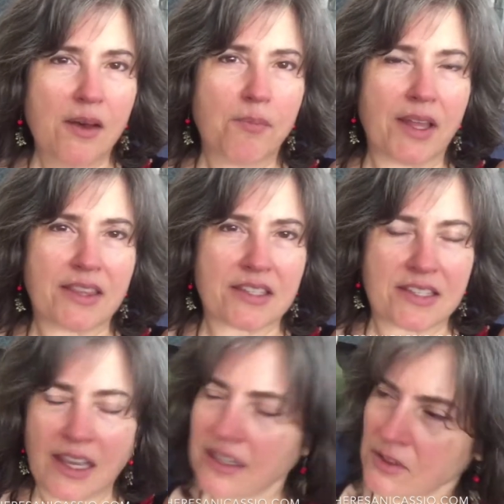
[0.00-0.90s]
But the
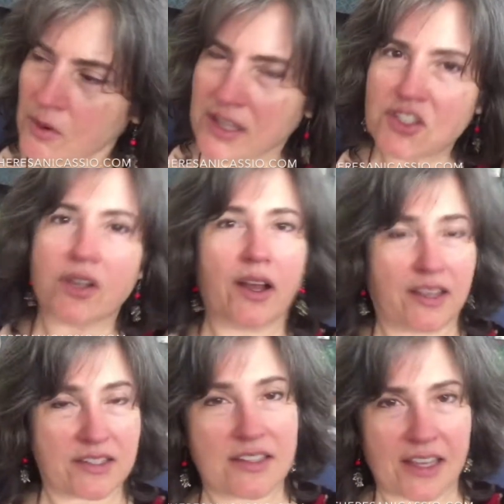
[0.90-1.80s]
second question, I
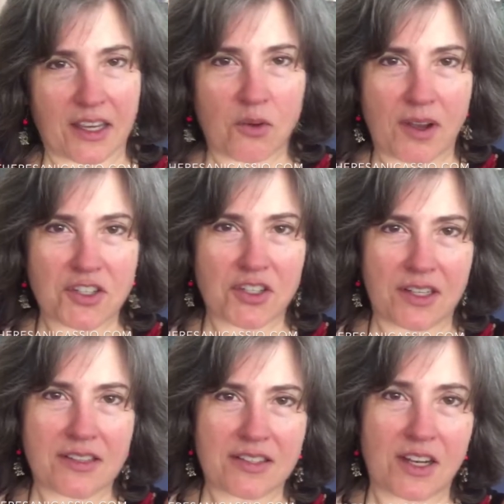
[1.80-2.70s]
guess the second
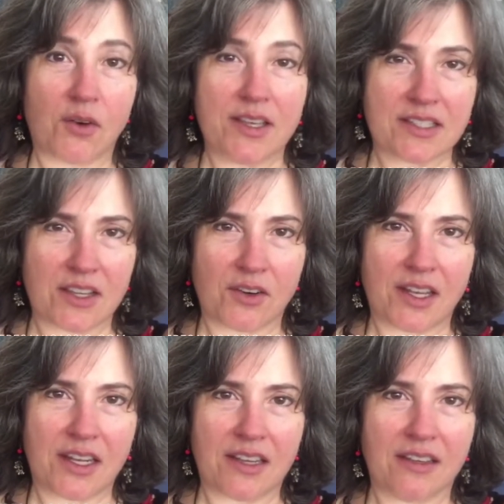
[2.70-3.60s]
question is there
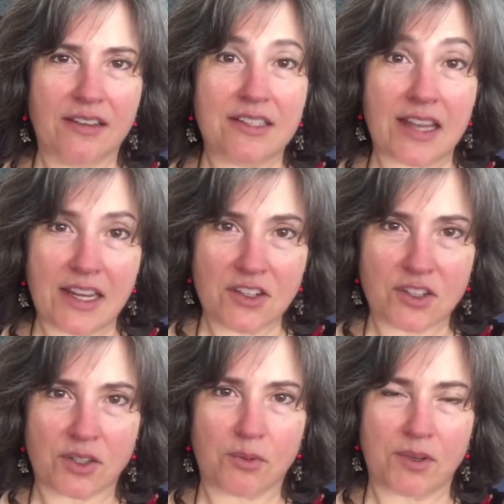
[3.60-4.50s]
any
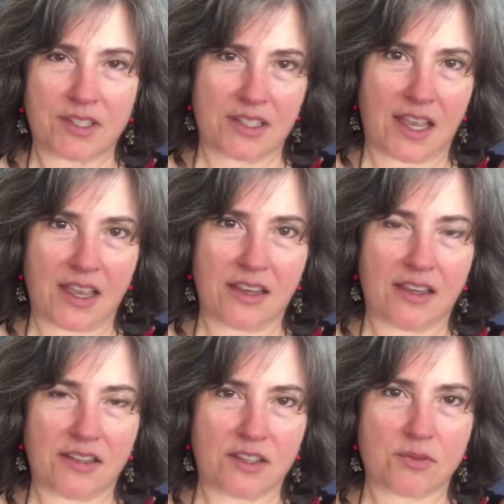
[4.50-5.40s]
danger with
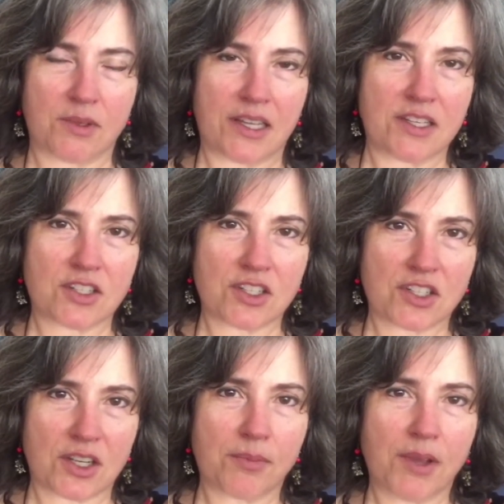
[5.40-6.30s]
staying in this
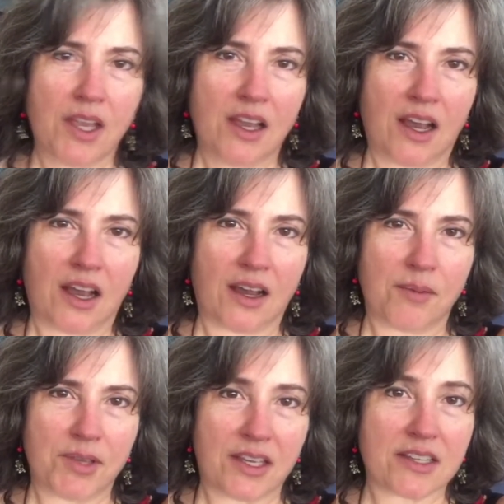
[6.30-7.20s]
relationship?
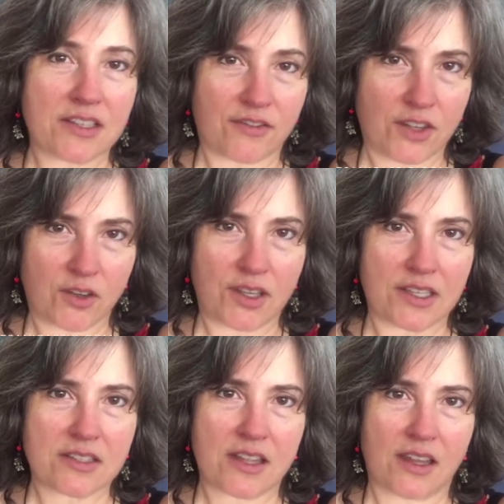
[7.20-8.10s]
Because if there
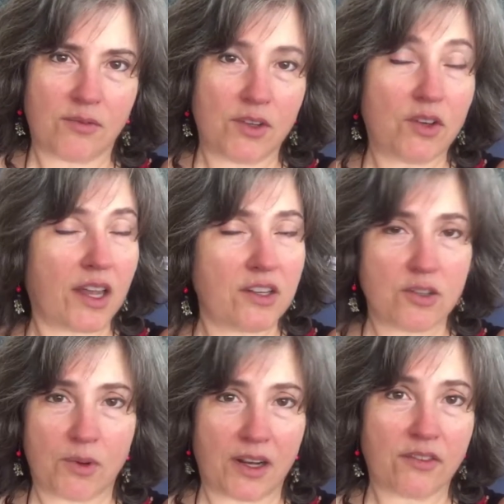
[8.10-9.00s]
is, then you've got to
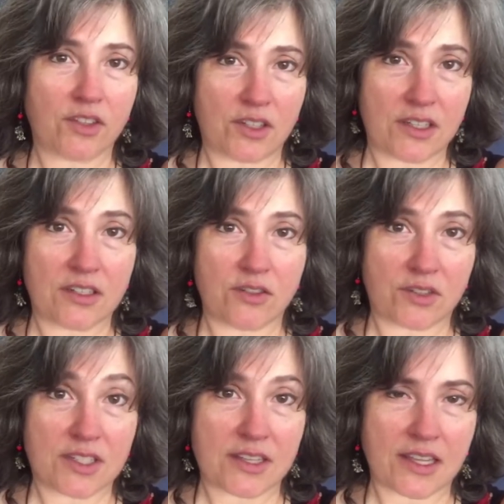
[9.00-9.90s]
do whatever you need to do
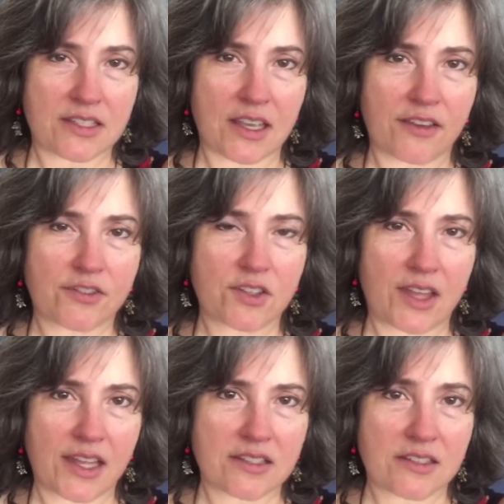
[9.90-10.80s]
to stay safe. So
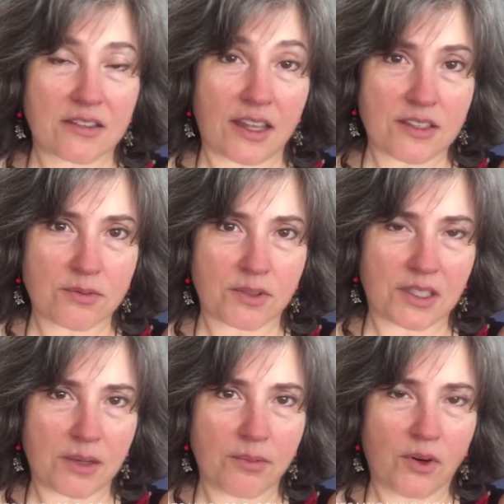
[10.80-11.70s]
that's
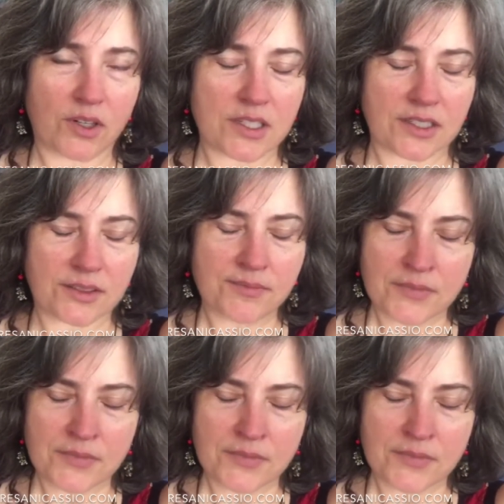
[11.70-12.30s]
really important.